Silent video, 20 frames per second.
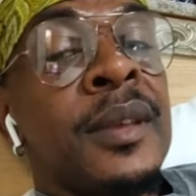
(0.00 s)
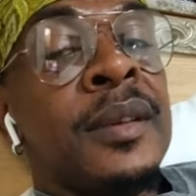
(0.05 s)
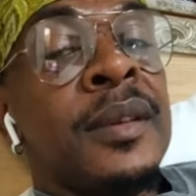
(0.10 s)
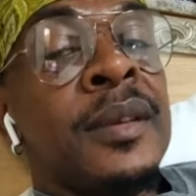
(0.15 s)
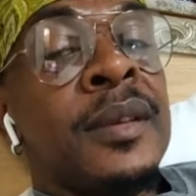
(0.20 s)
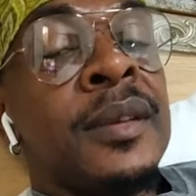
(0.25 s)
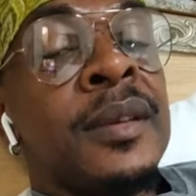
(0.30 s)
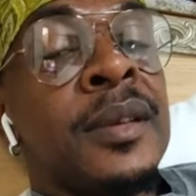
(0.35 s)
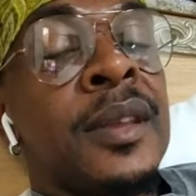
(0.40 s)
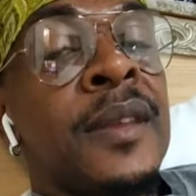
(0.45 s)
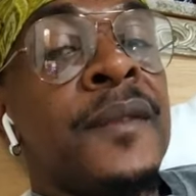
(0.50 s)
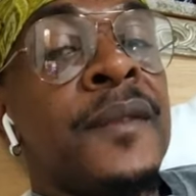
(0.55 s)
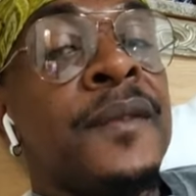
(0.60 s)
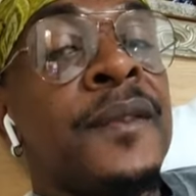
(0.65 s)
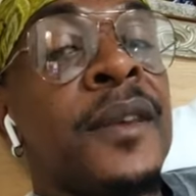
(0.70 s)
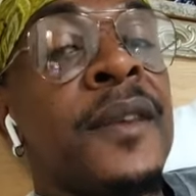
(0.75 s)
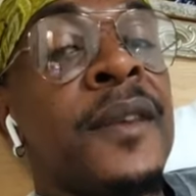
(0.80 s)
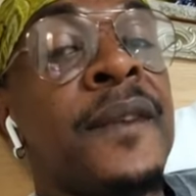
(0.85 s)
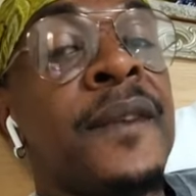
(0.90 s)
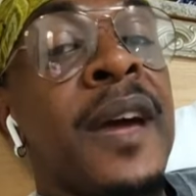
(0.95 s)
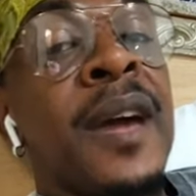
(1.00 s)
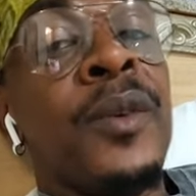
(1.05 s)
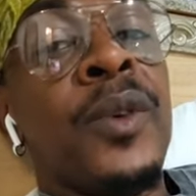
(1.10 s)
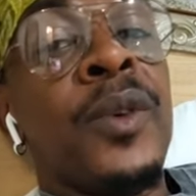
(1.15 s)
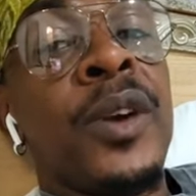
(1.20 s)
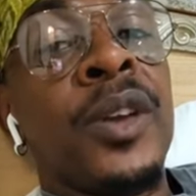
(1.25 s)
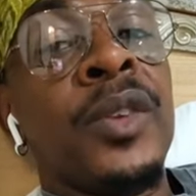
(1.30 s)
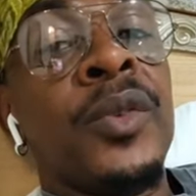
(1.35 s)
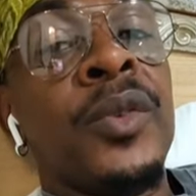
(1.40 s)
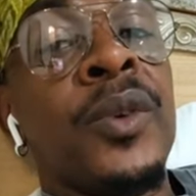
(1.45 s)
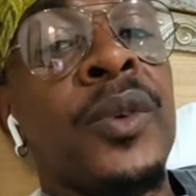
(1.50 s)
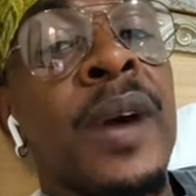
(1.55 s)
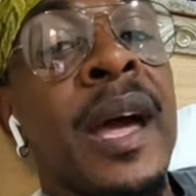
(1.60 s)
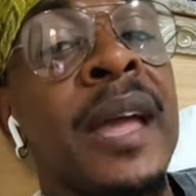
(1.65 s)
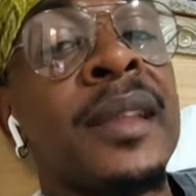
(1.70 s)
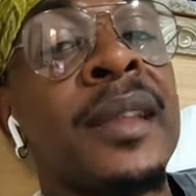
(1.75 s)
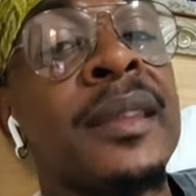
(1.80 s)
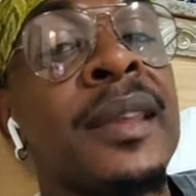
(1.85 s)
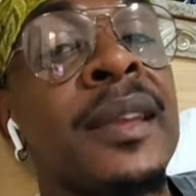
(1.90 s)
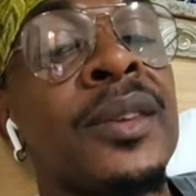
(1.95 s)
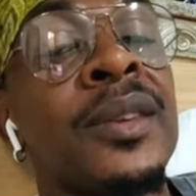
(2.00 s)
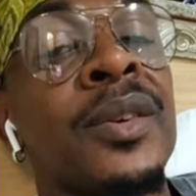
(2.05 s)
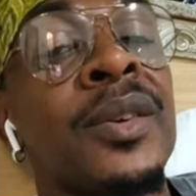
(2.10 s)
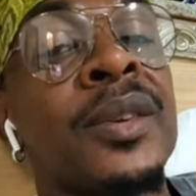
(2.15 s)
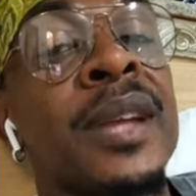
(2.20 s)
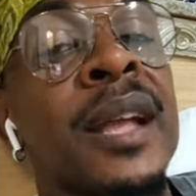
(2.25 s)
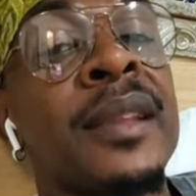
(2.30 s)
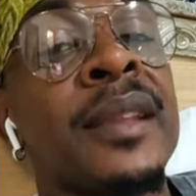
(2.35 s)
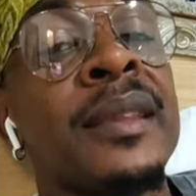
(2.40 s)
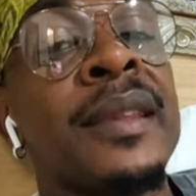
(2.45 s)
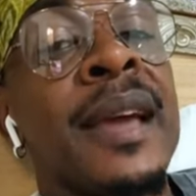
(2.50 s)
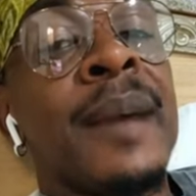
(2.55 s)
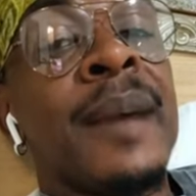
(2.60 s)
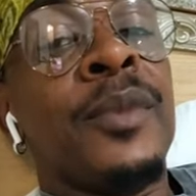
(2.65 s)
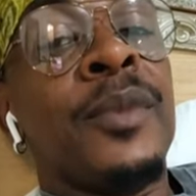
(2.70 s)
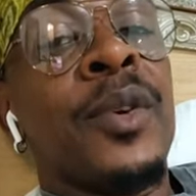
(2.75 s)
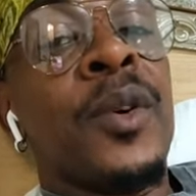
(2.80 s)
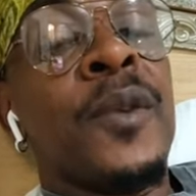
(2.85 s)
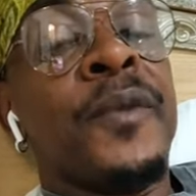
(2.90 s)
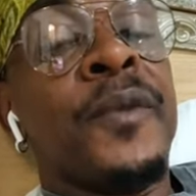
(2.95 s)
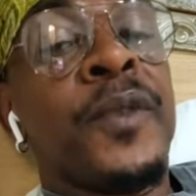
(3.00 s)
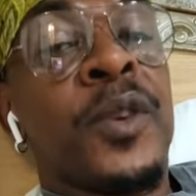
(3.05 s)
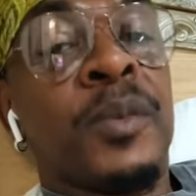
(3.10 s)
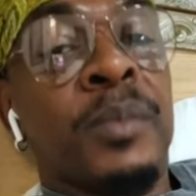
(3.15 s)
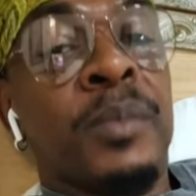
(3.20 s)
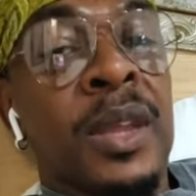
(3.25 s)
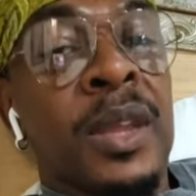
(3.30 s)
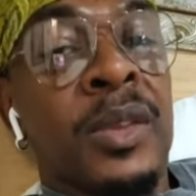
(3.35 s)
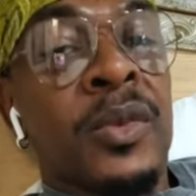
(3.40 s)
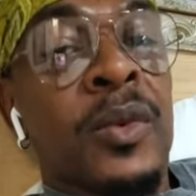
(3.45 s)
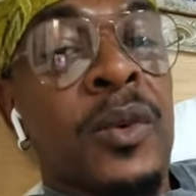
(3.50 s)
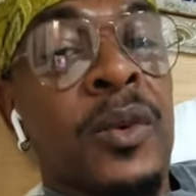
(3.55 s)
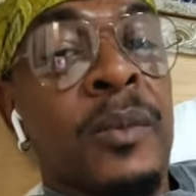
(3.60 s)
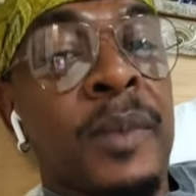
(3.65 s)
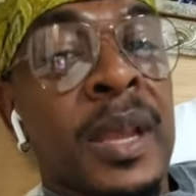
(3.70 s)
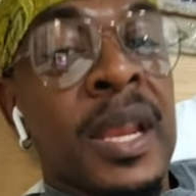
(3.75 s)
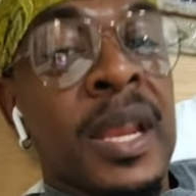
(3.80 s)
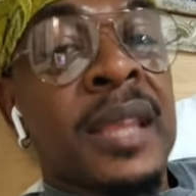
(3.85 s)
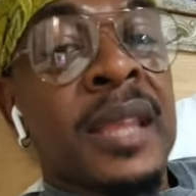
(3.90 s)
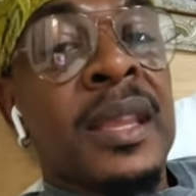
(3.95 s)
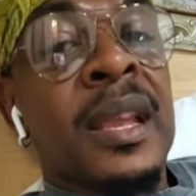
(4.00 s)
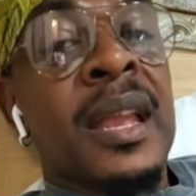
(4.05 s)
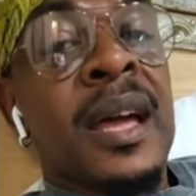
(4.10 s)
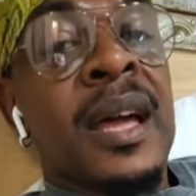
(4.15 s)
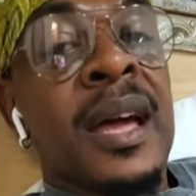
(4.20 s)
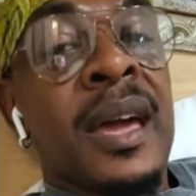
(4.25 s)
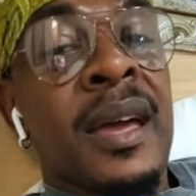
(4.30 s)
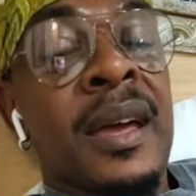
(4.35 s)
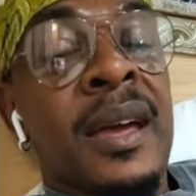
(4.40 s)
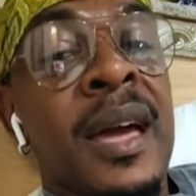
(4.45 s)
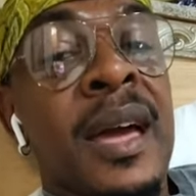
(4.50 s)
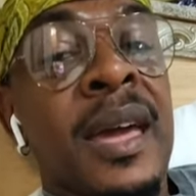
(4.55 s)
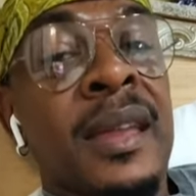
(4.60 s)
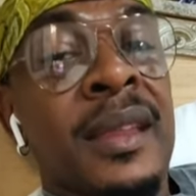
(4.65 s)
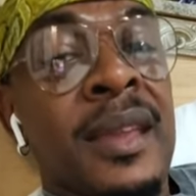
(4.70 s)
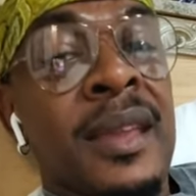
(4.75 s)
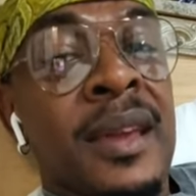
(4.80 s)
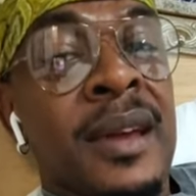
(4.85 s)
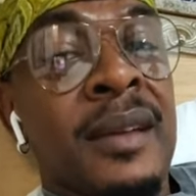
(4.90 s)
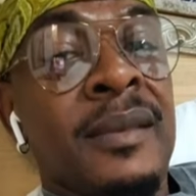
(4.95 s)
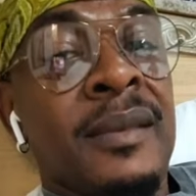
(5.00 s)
If, if I were you, I'd take down that damn GoFundMe $2 million idea.